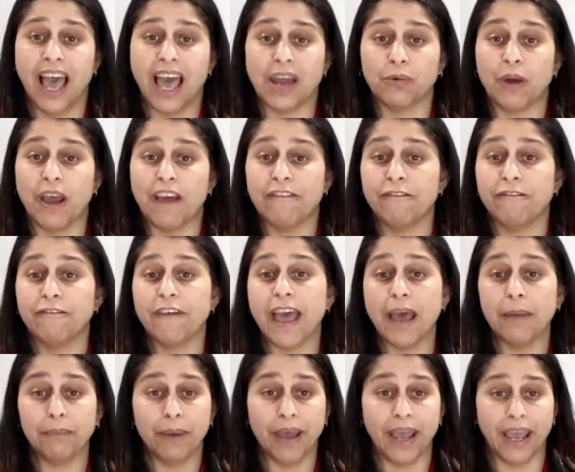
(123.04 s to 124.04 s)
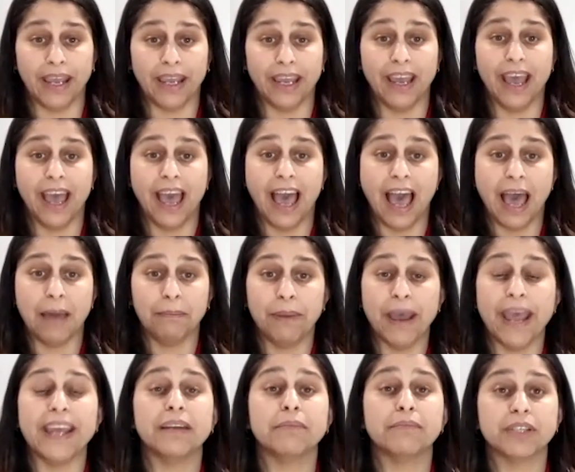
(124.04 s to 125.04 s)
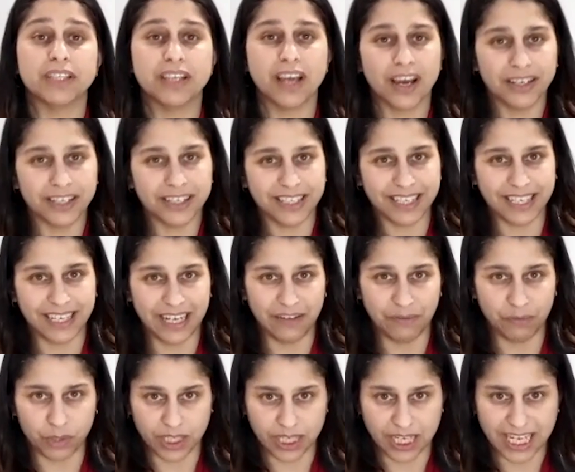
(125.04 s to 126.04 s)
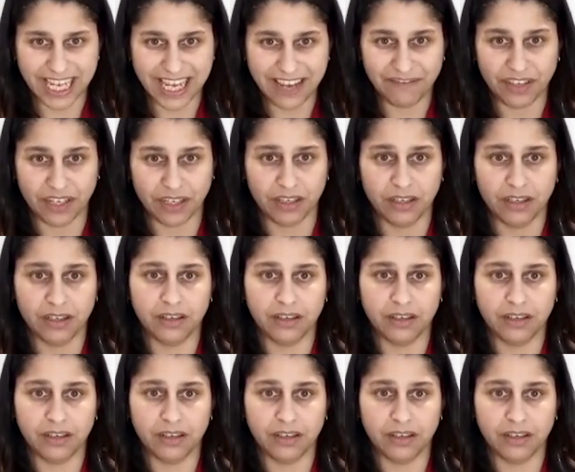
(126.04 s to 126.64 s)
and where fair pay and paid maternity leave was given.